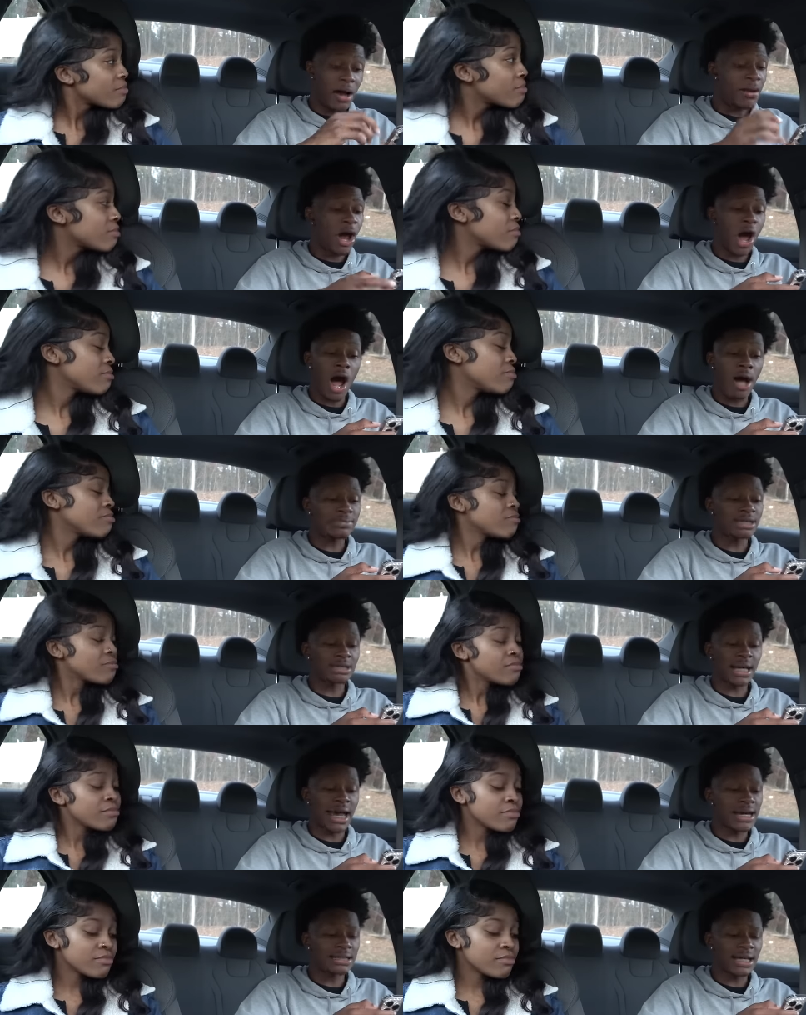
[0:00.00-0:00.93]
Speaker 1: No, I'm just
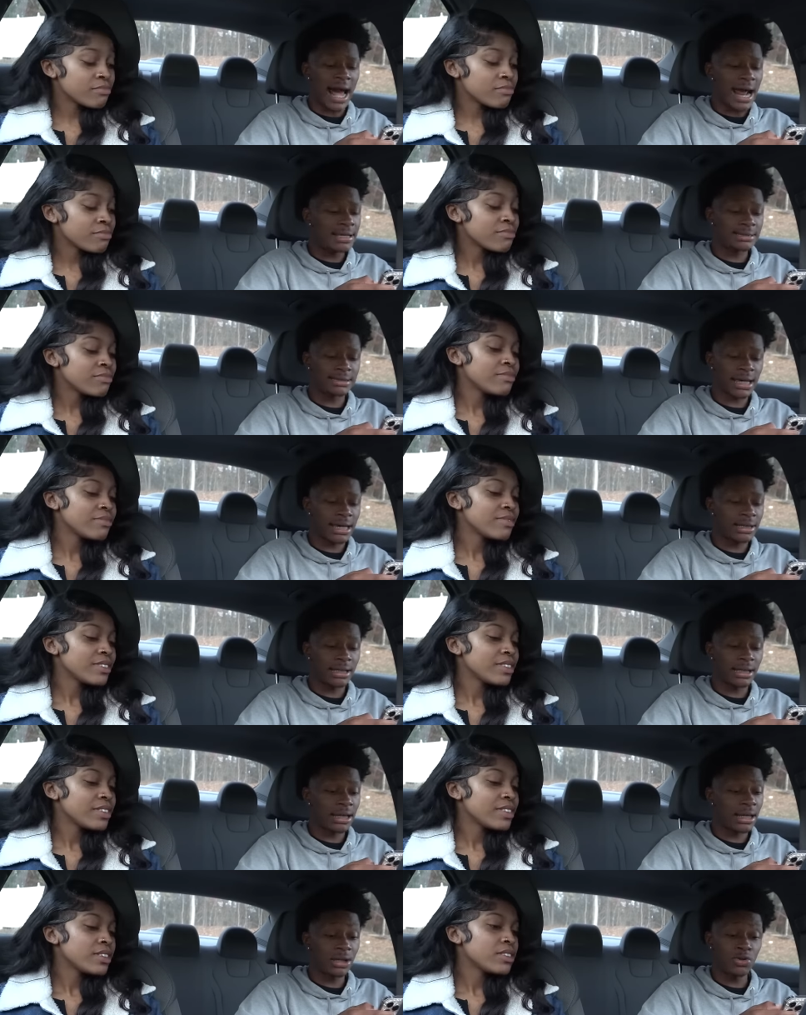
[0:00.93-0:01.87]
asking, I didn't say
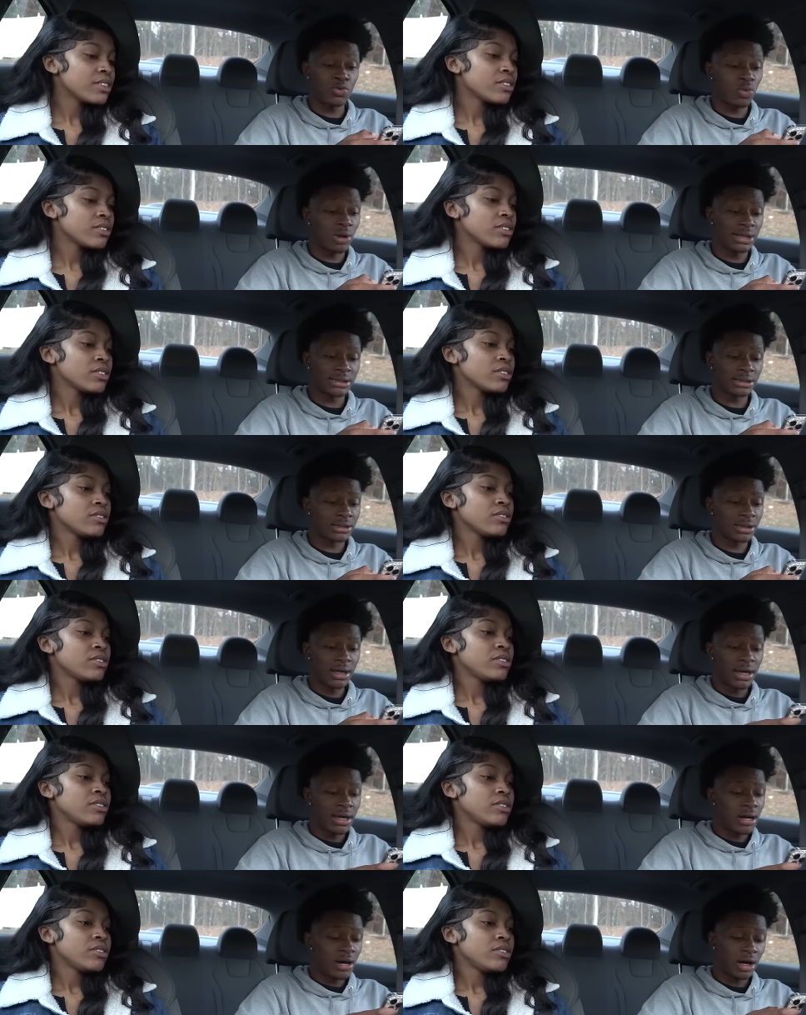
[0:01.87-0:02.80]
that you wasn't
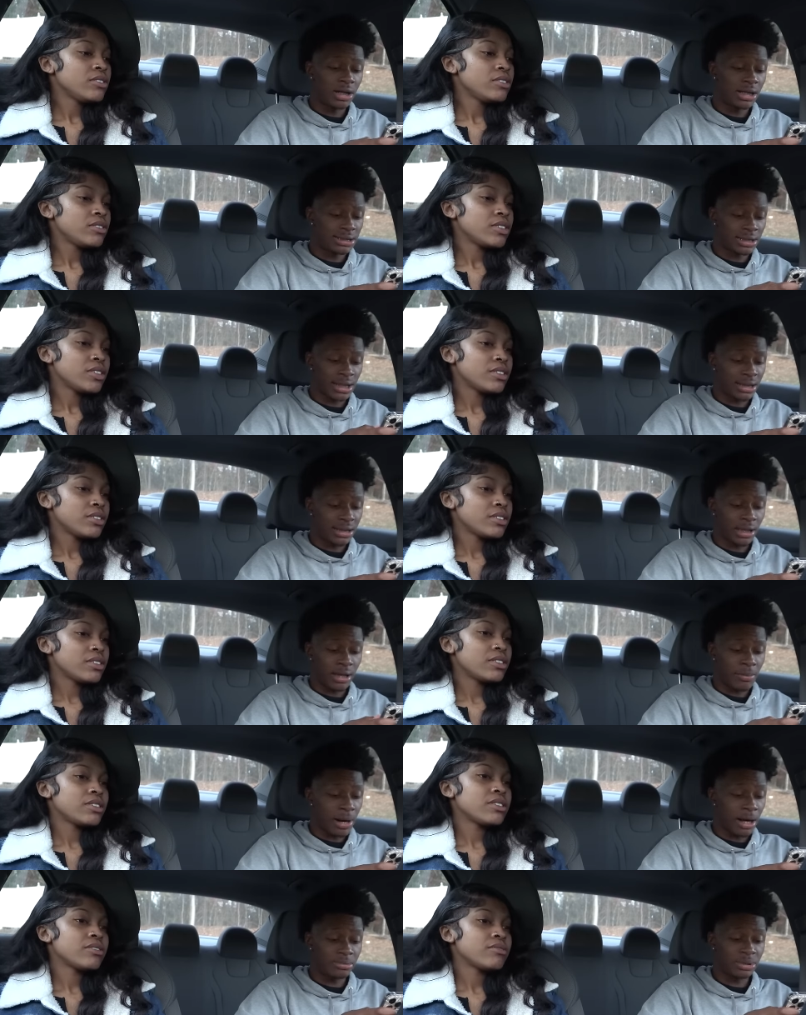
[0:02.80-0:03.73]
or nothing like that,
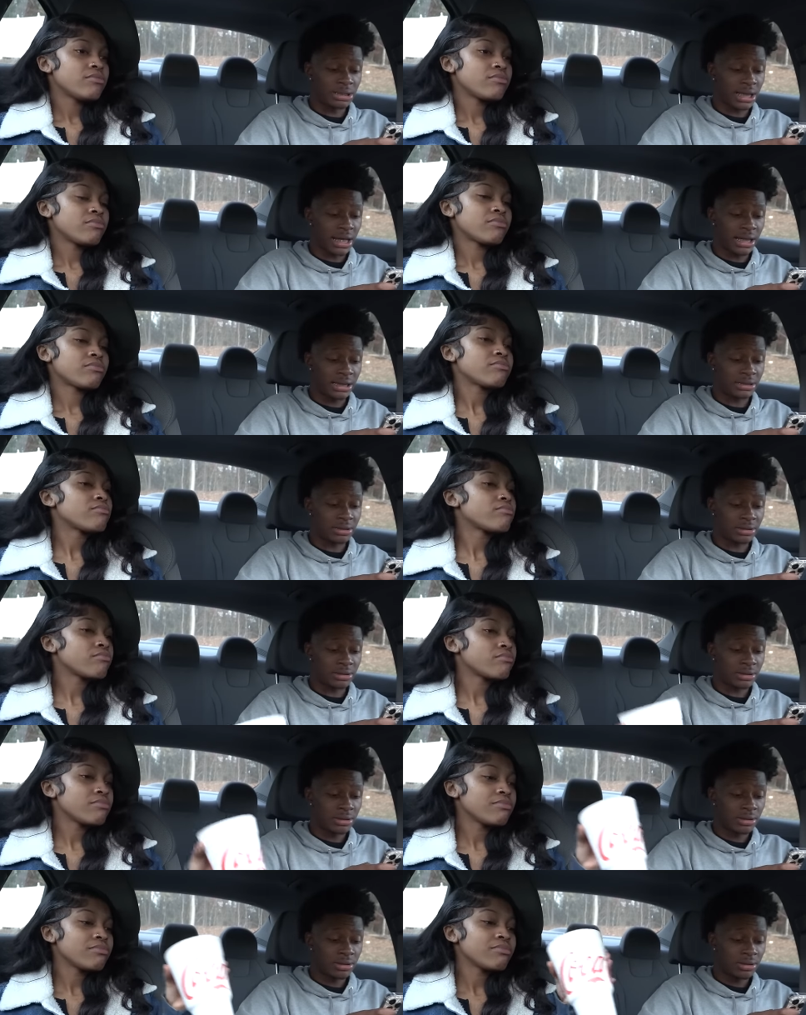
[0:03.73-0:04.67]
but I'm just asking.
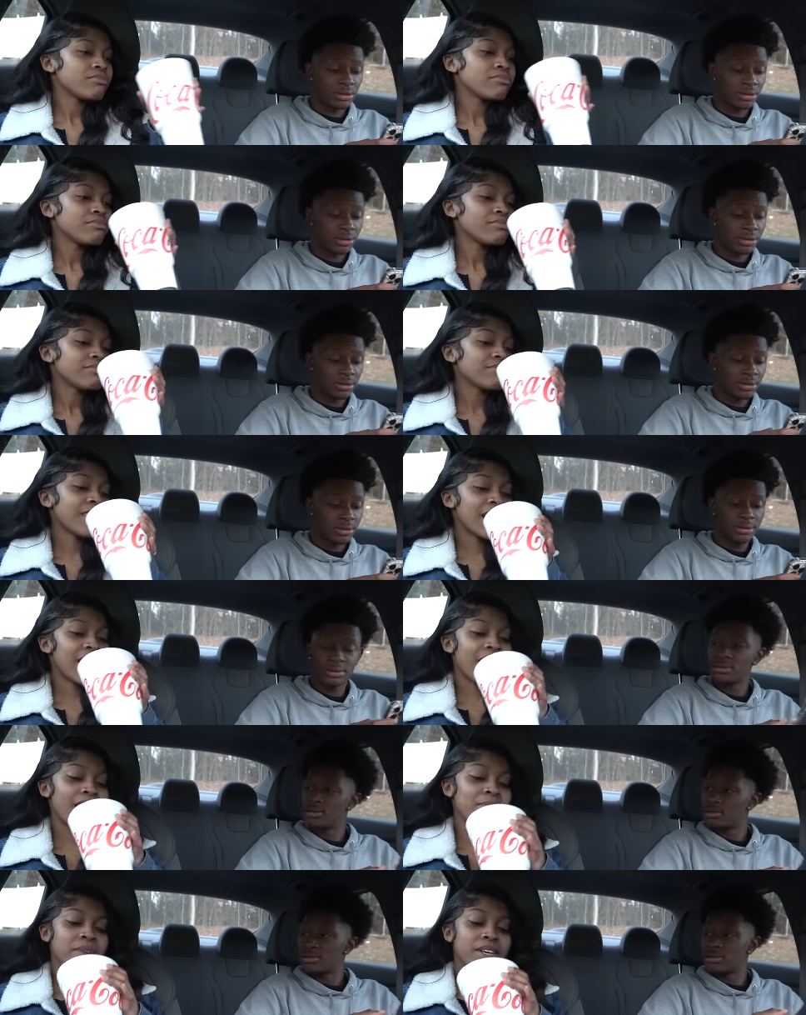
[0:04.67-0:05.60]

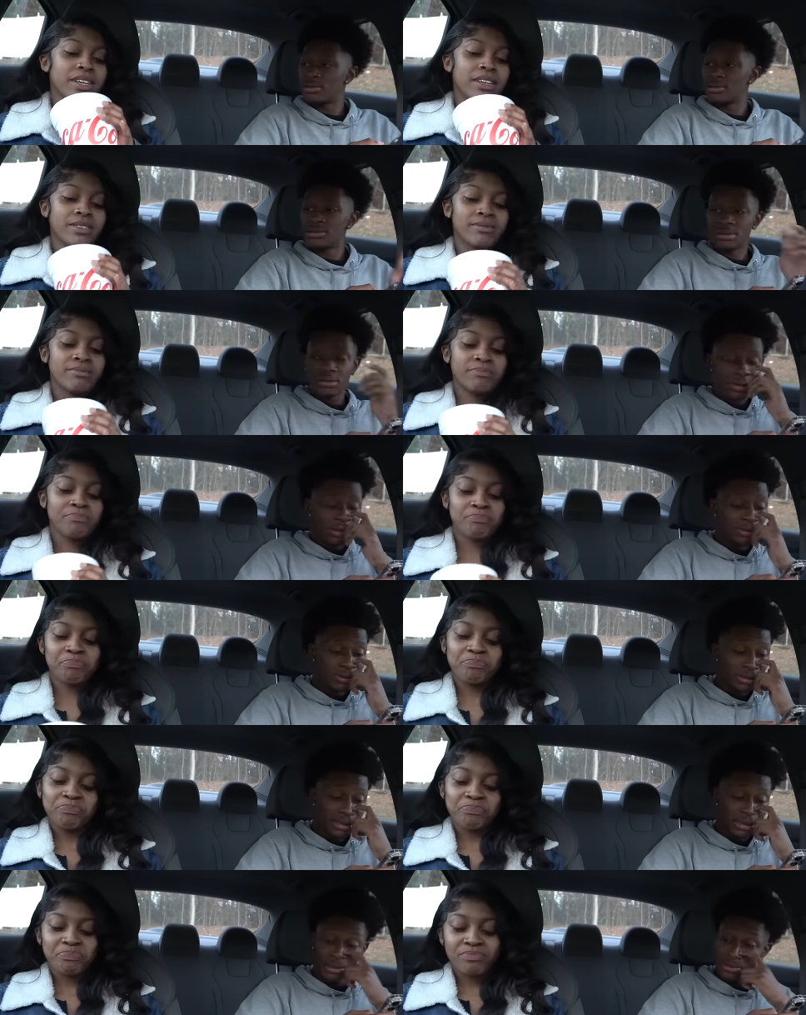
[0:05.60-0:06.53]
I mean... You
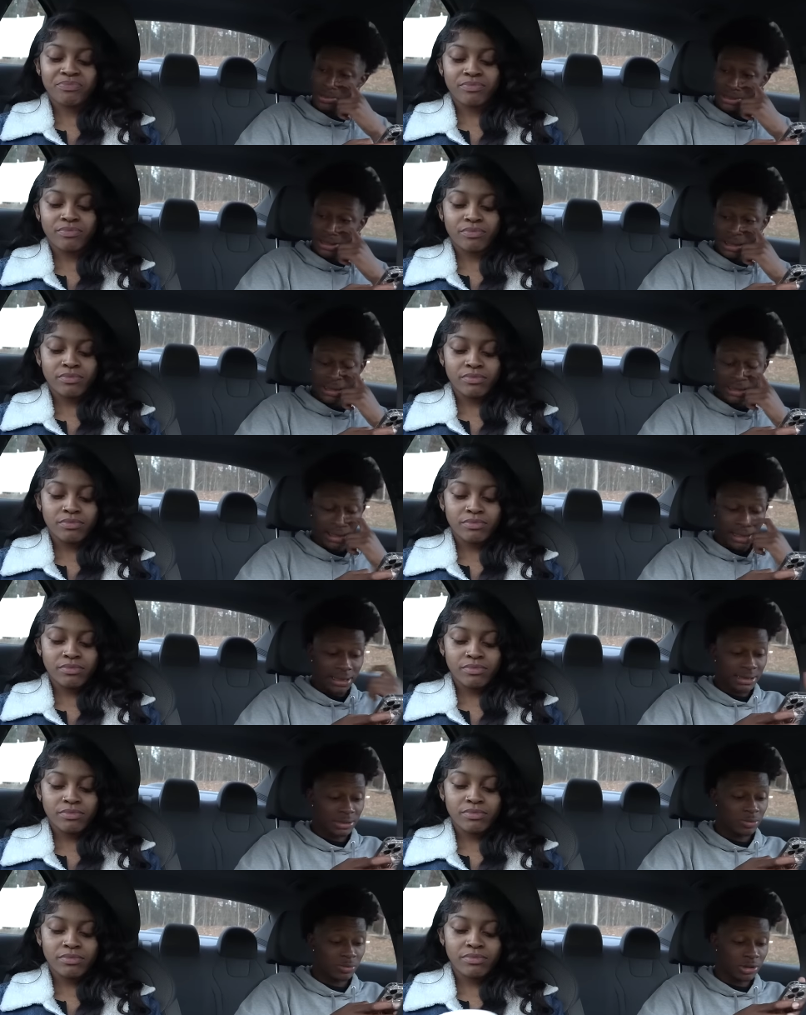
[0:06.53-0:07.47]
still be eating
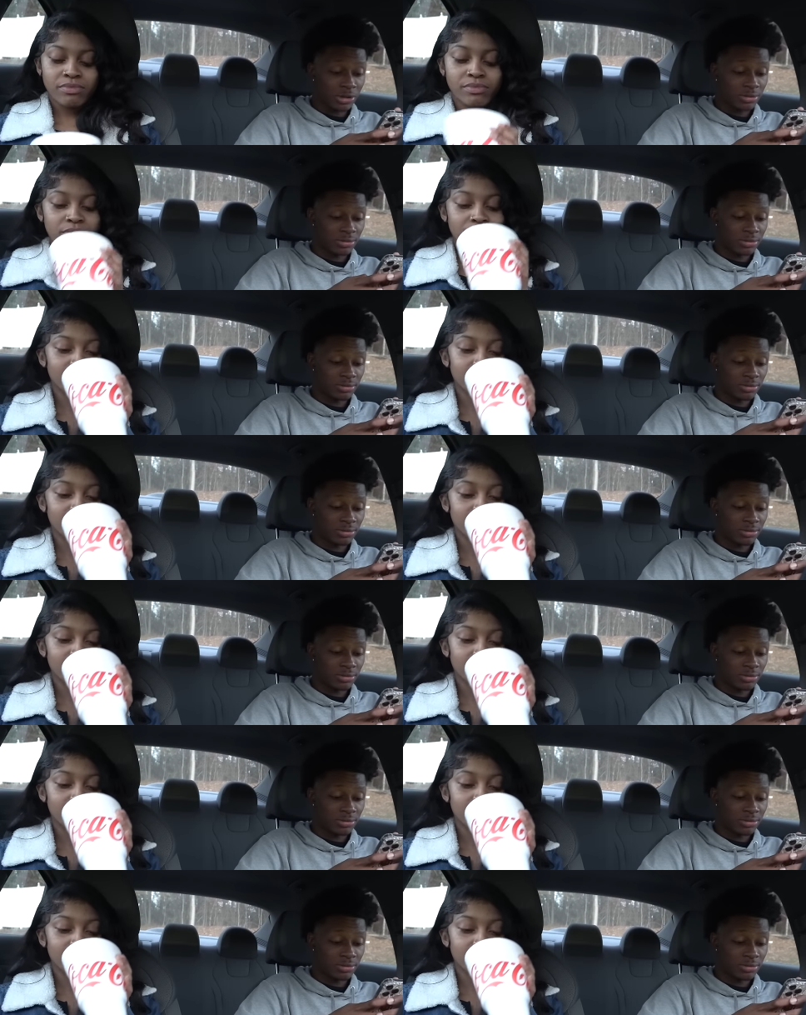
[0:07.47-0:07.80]
ice, bro?